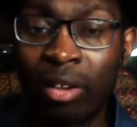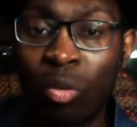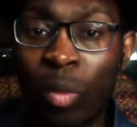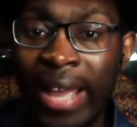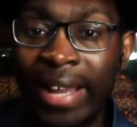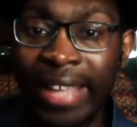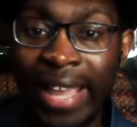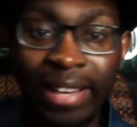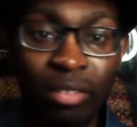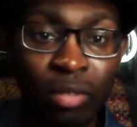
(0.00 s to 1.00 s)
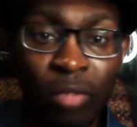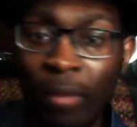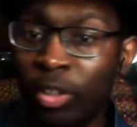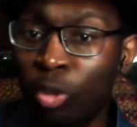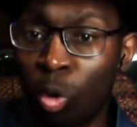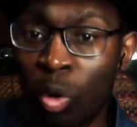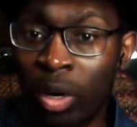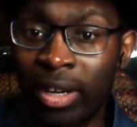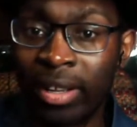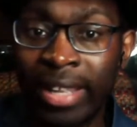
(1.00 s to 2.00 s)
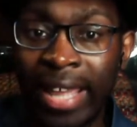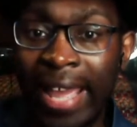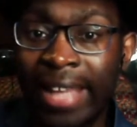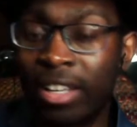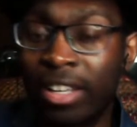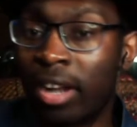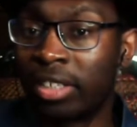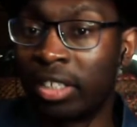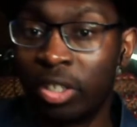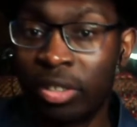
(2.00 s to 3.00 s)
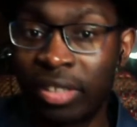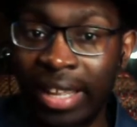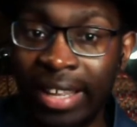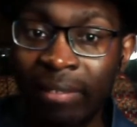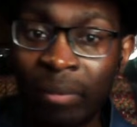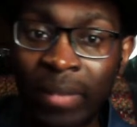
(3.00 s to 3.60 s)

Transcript: when, again, the revolving door and the constant losing.